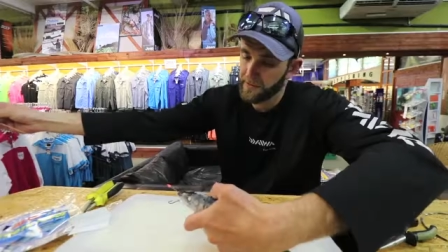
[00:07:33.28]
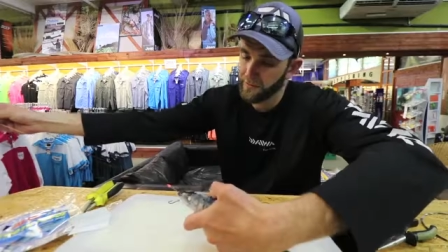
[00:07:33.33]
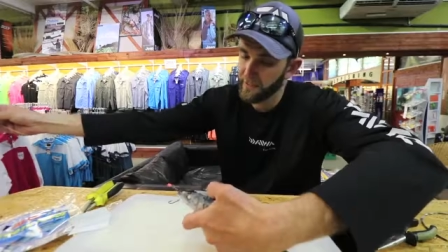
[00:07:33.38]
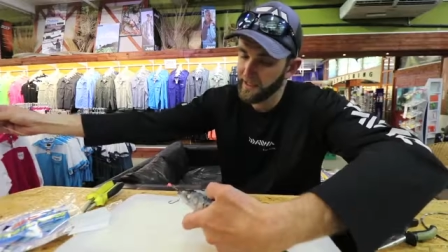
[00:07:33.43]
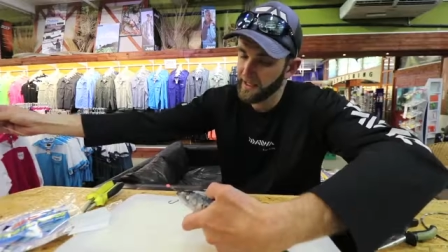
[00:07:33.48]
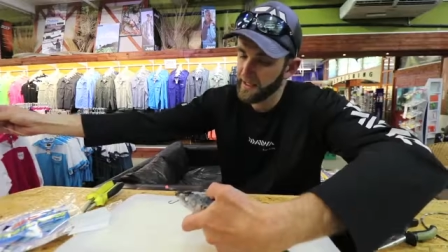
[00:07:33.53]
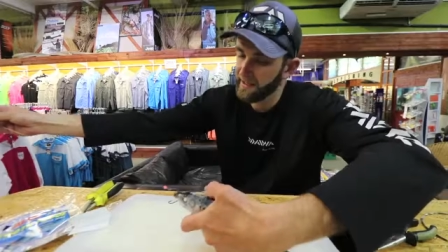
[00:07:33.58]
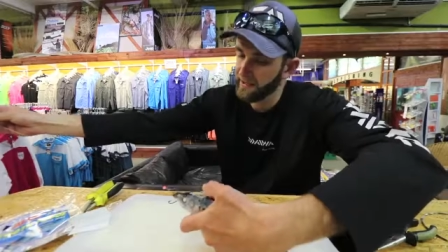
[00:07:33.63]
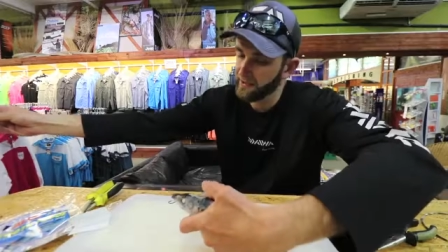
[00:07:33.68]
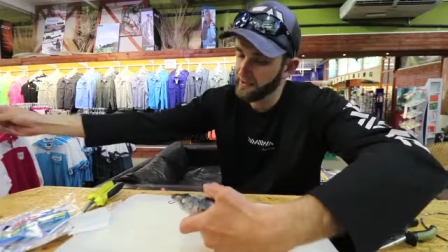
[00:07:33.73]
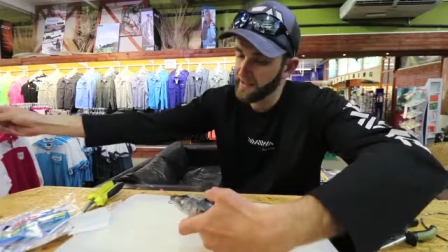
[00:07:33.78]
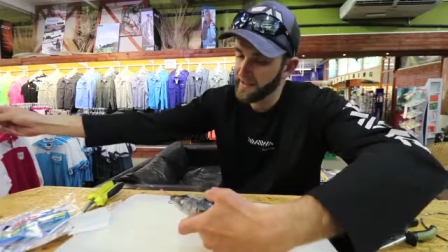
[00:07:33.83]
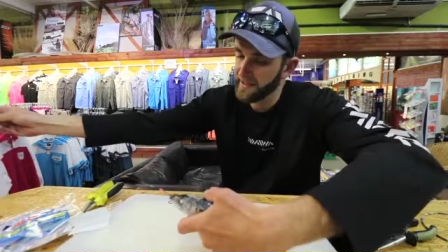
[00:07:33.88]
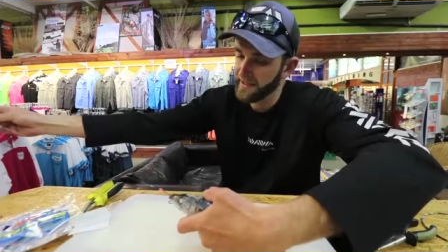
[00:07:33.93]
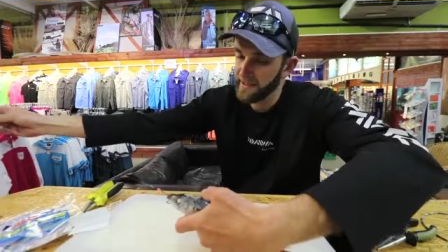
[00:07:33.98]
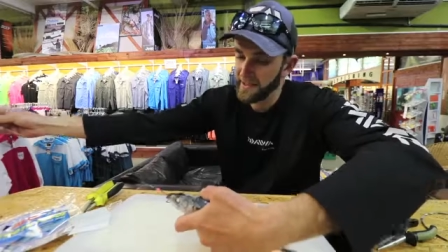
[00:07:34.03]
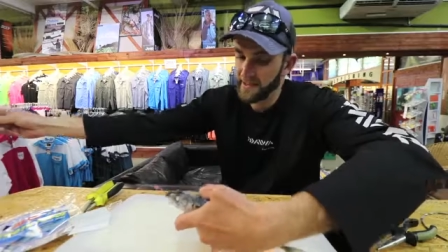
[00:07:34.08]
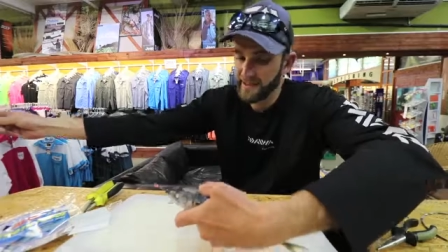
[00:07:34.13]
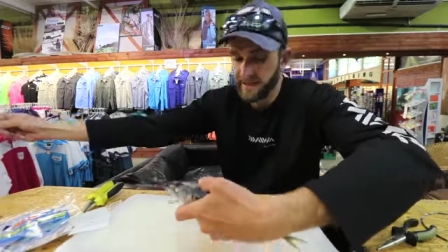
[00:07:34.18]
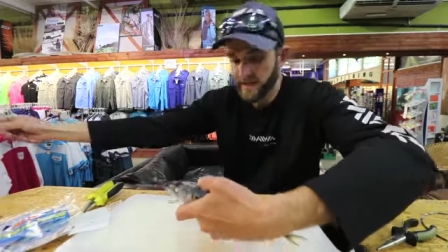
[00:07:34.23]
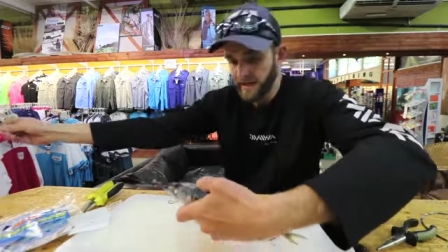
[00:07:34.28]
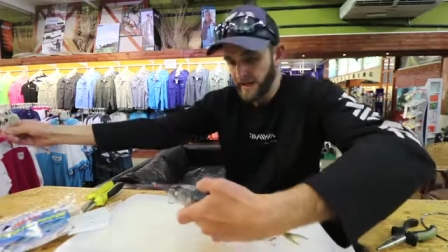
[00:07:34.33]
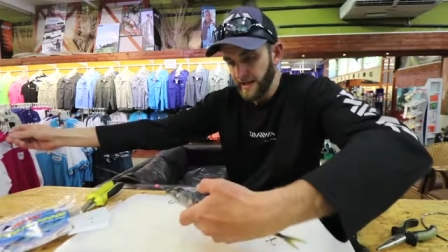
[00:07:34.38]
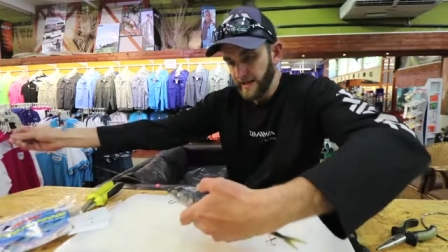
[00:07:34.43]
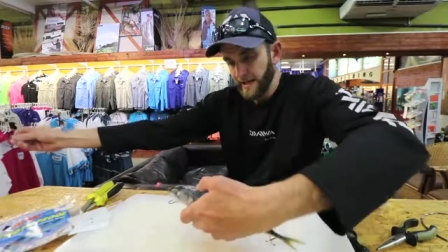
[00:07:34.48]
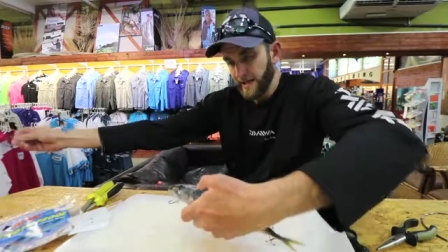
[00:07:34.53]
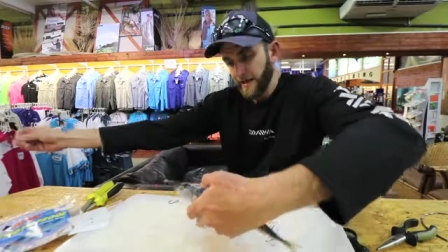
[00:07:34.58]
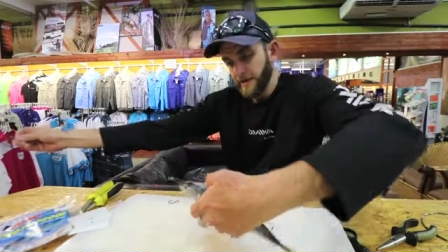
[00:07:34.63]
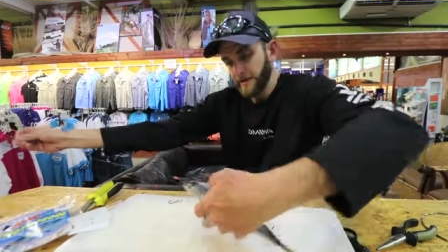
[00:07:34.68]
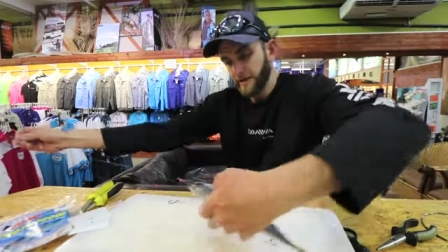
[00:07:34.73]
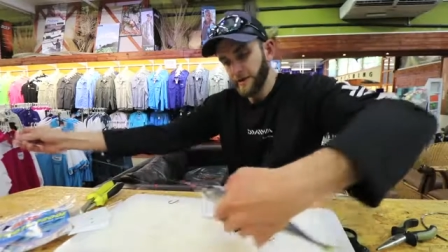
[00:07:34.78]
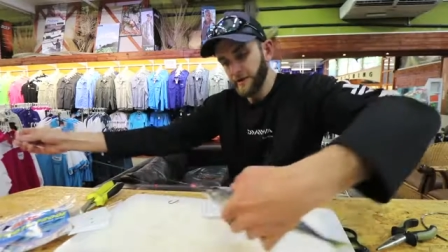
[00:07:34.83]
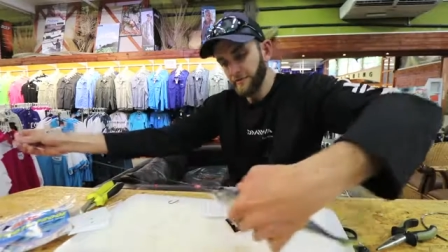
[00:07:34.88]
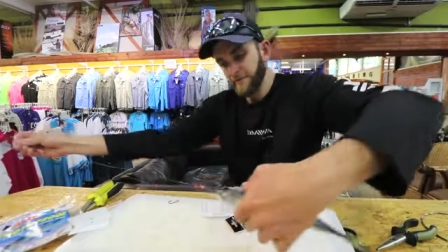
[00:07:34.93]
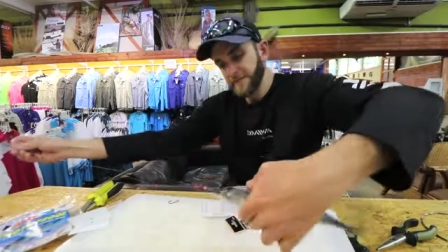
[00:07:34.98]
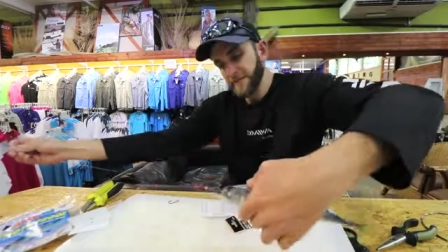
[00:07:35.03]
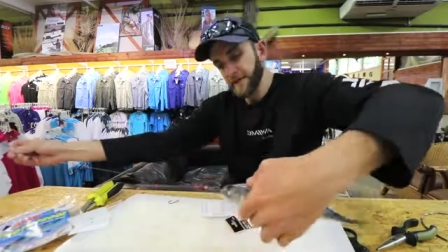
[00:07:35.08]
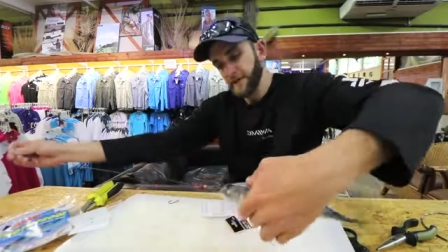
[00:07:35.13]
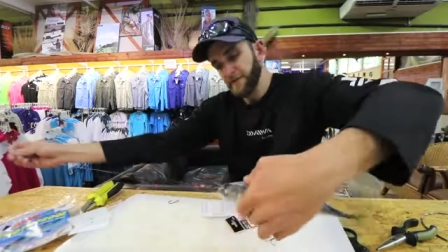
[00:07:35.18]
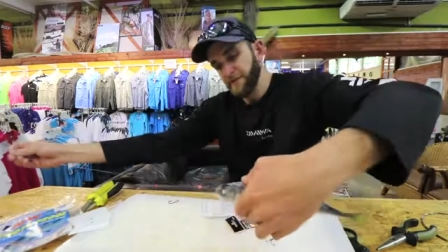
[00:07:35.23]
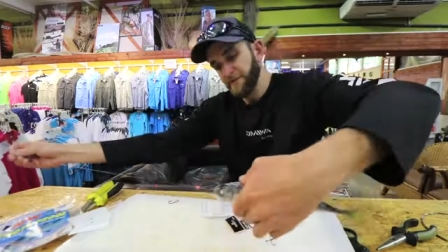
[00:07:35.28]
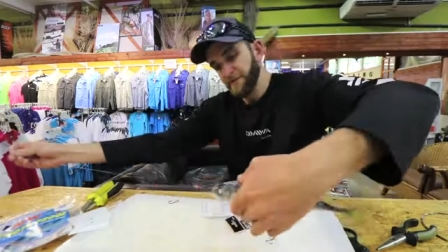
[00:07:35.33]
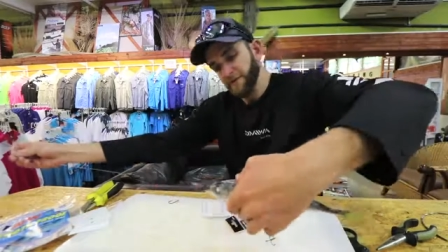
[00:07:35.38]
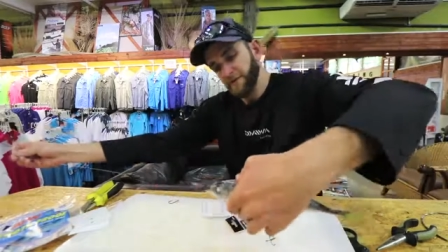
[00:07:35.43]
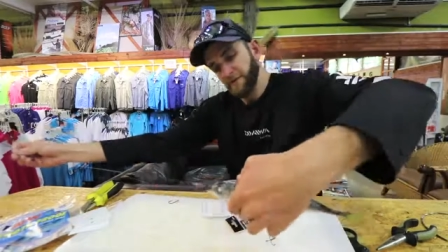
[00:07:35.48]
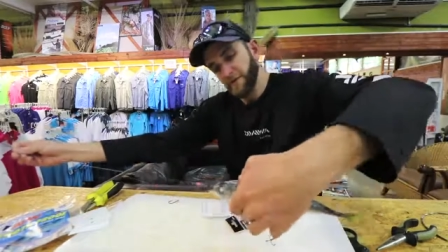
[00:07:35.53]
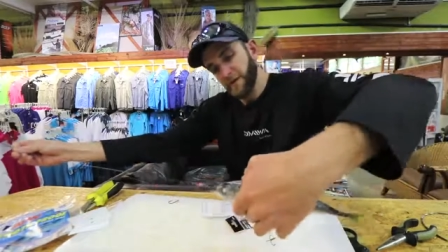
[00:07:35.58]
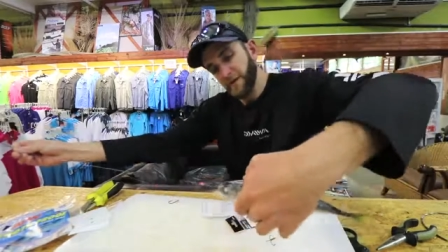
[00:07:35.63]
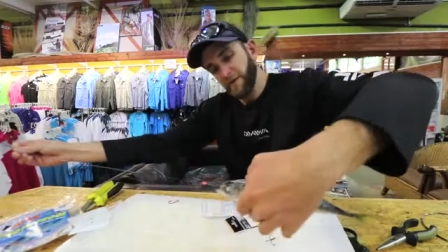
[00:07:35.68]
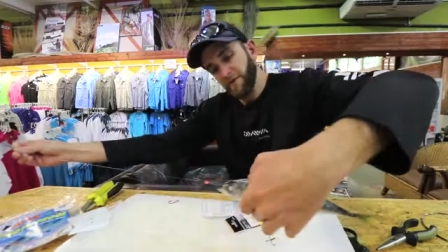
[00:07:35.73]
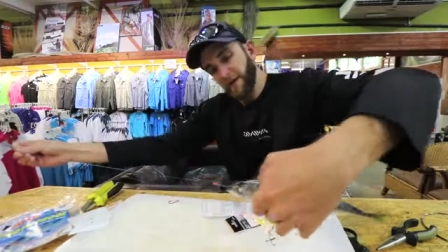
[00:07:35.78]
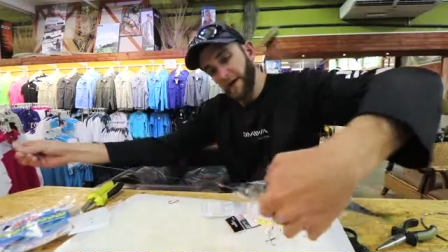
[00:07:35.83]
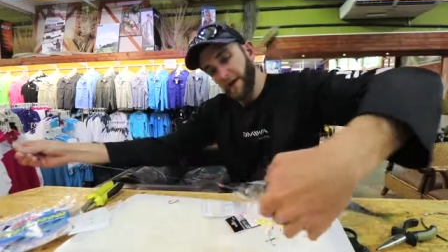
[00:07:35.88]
what length trace it is. Then obviously if, if a